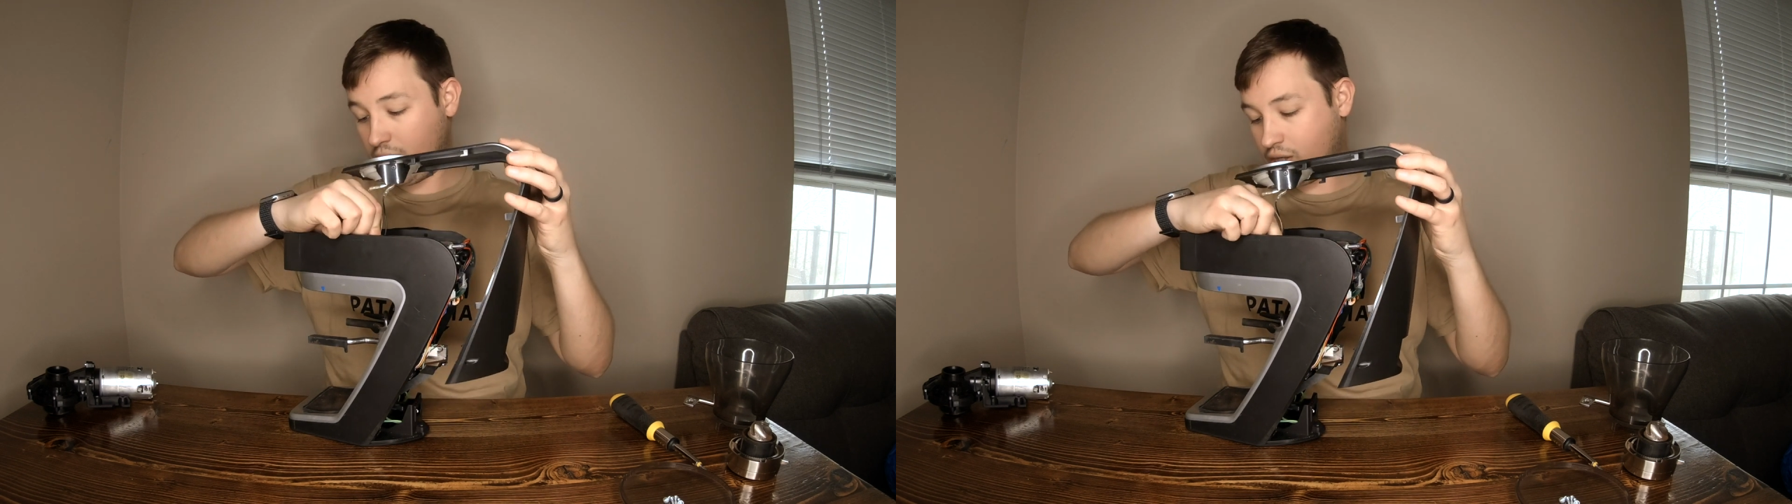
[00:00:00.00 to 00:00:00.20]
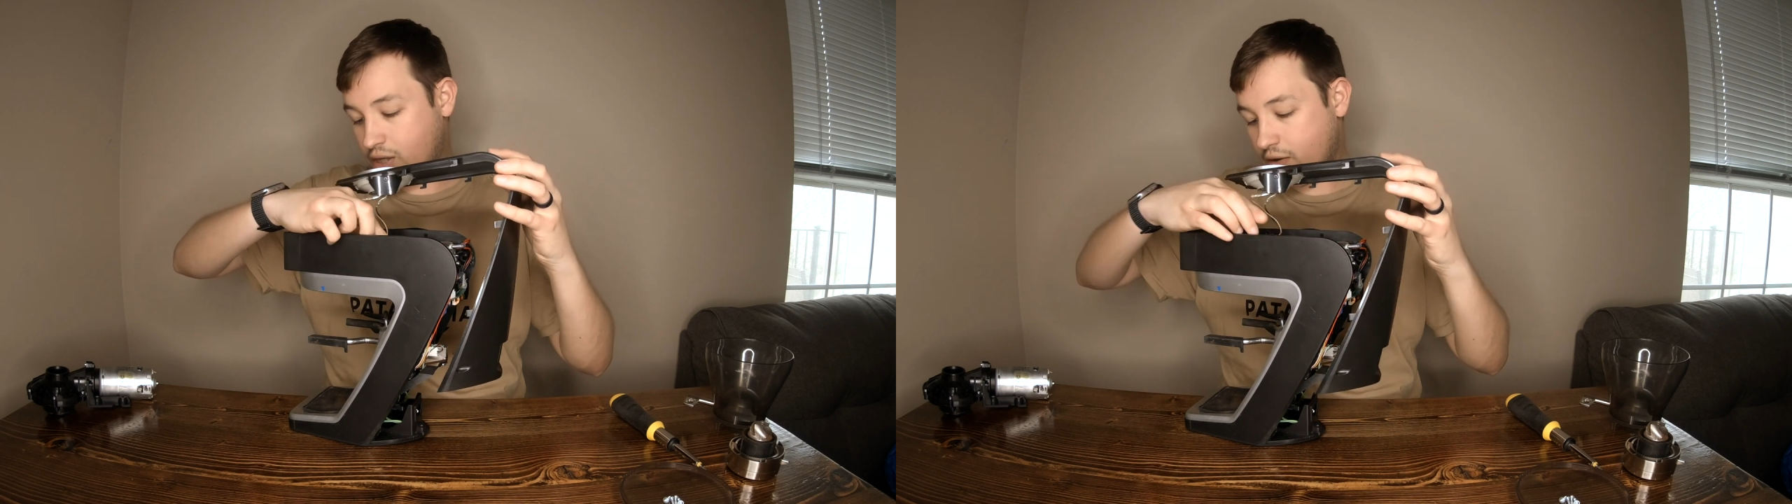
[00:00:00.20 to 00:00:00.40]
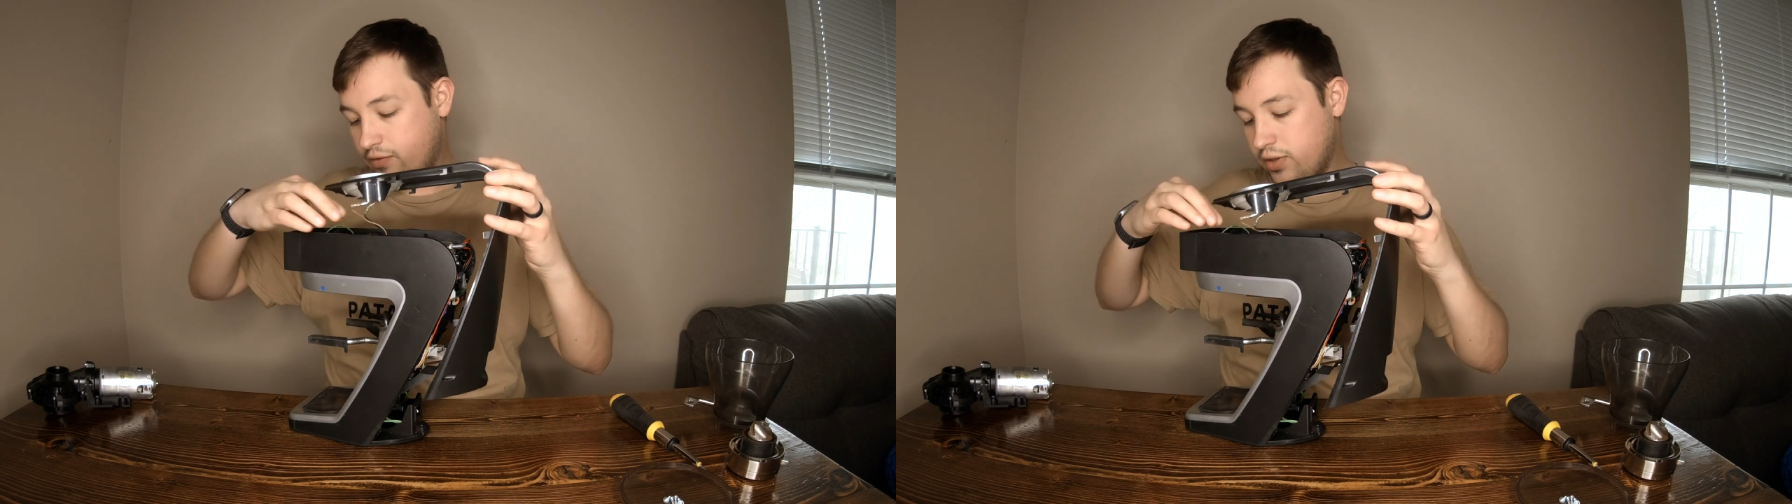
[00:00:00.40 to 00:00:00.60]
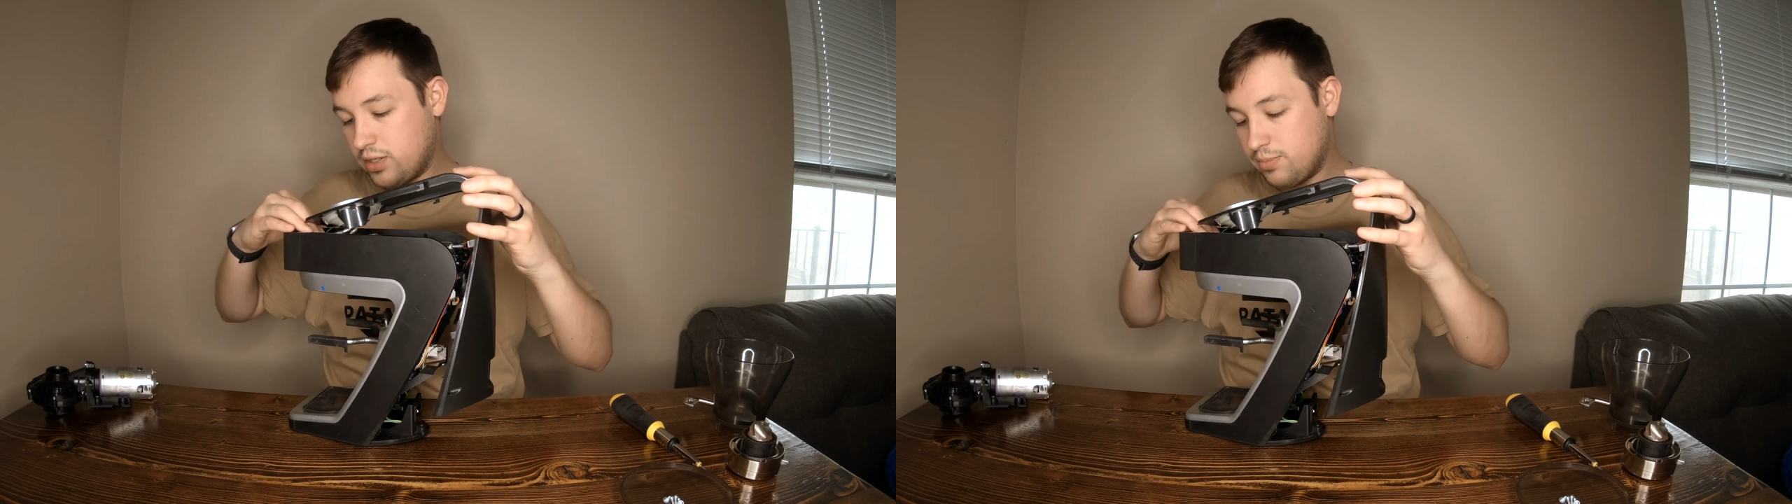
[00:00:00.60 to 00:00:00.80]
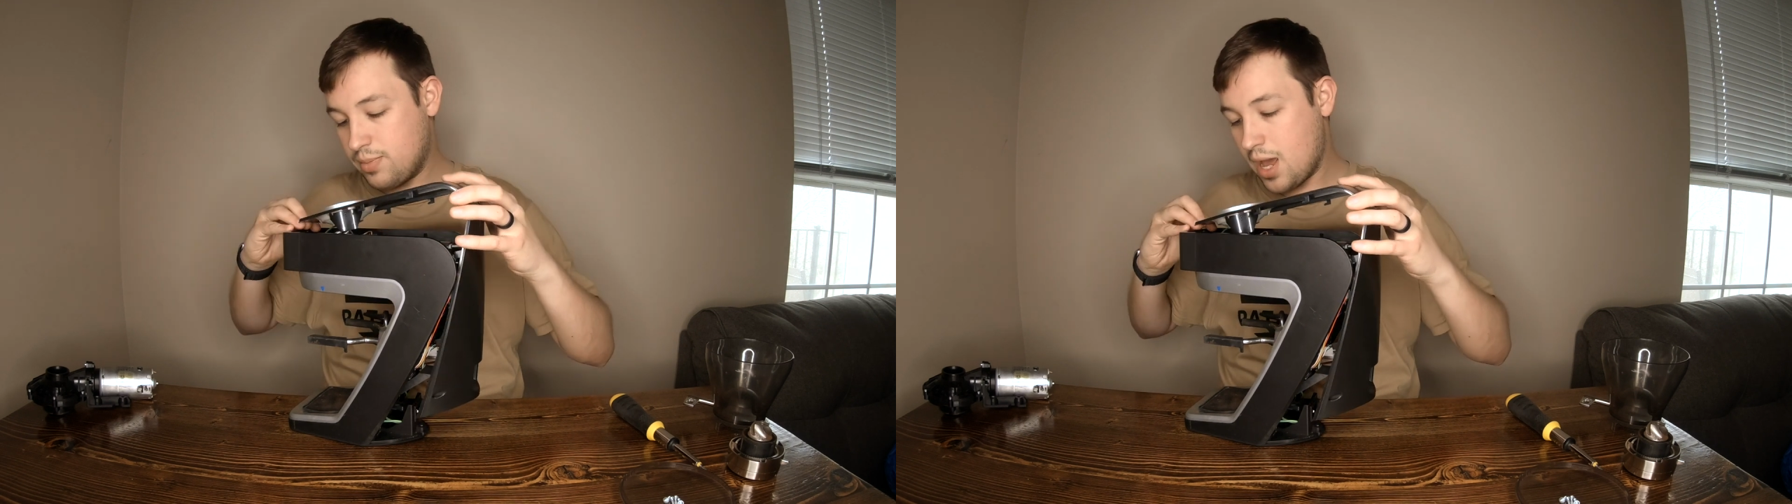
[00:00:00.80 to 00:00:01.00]
shove this
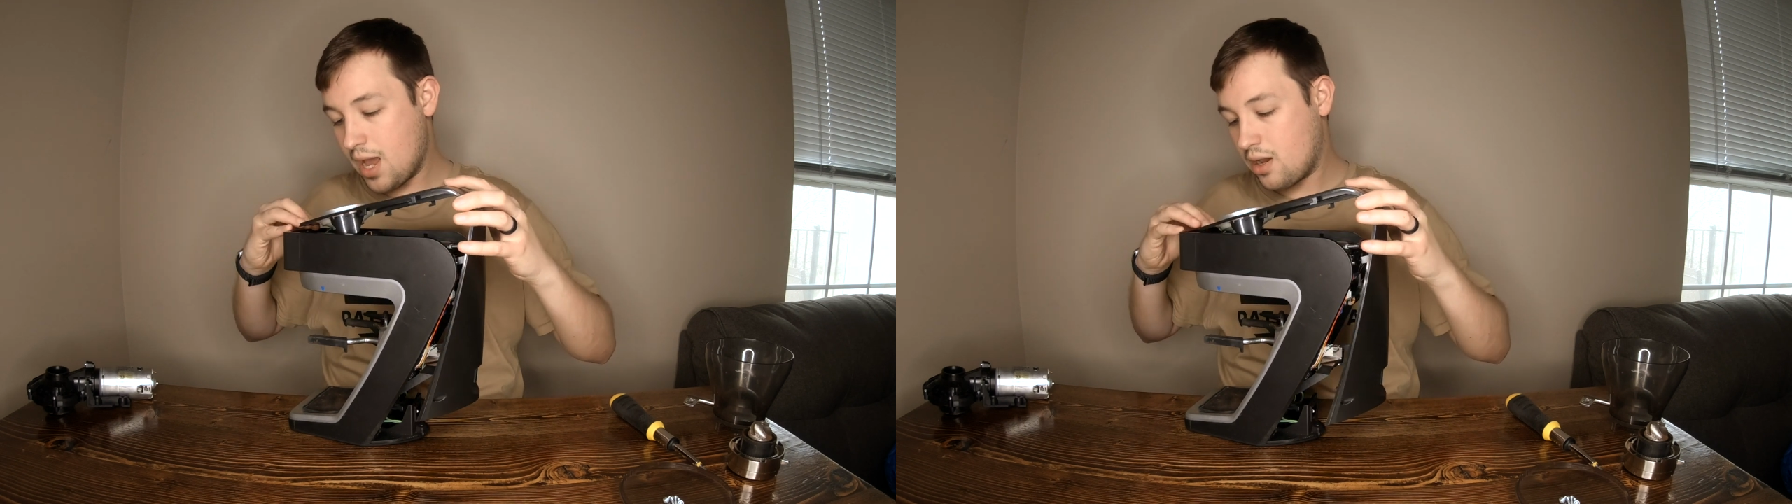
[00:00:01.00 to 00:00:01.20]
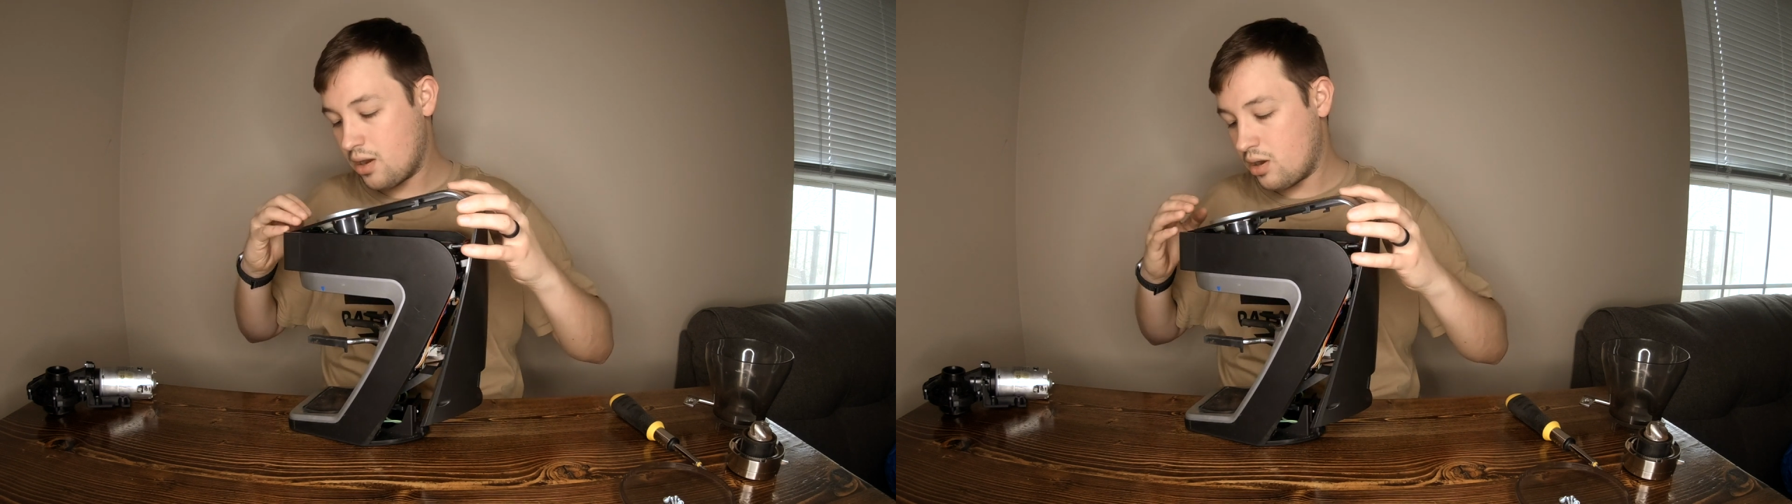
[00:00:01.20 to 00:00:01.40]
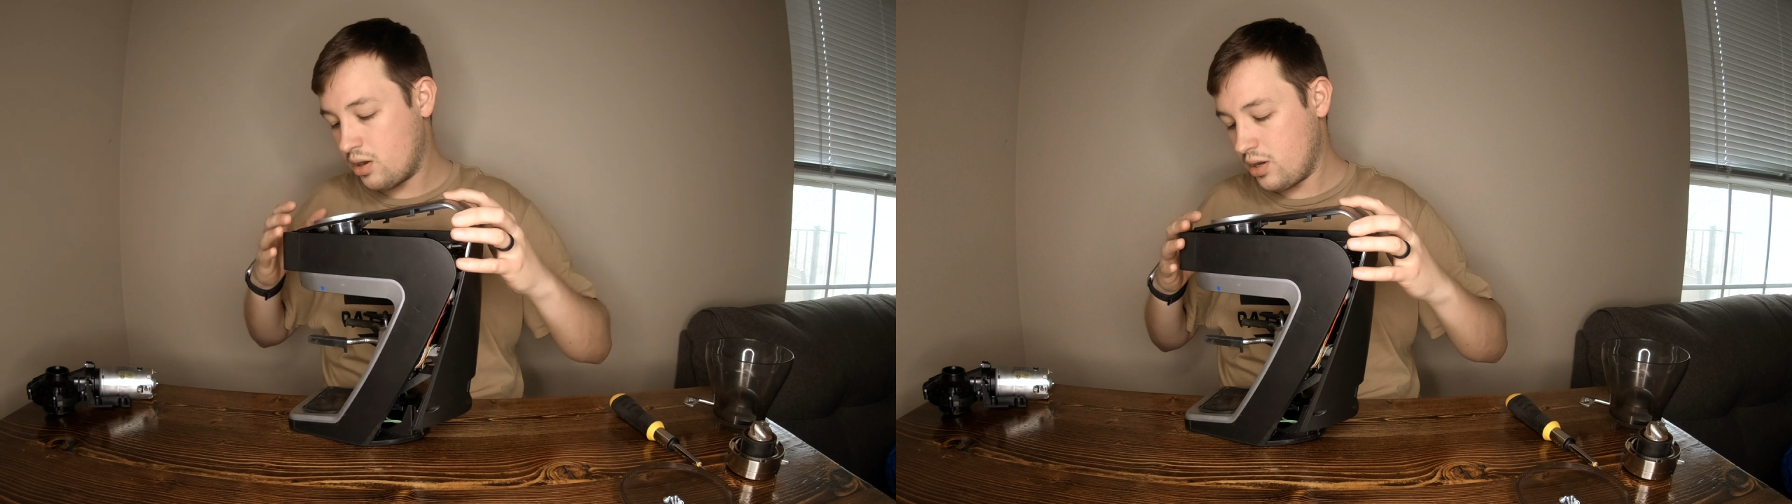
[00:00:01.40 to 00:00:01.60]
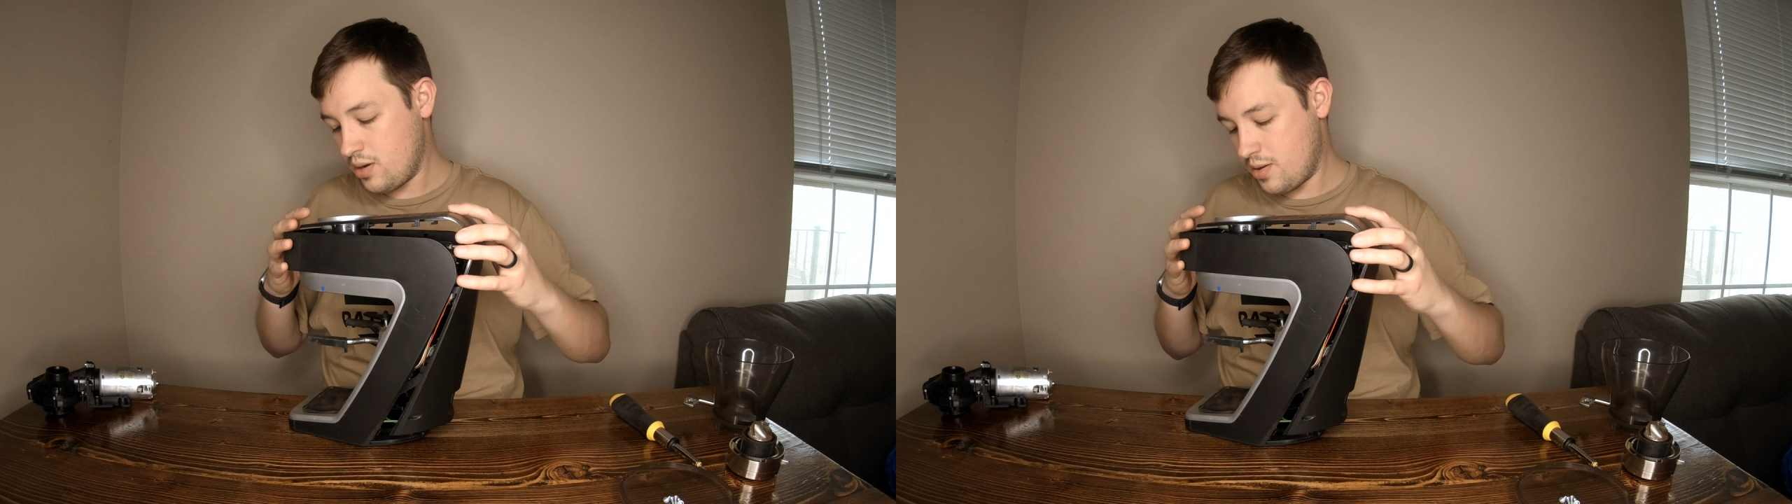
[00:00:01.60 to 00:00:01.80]
back on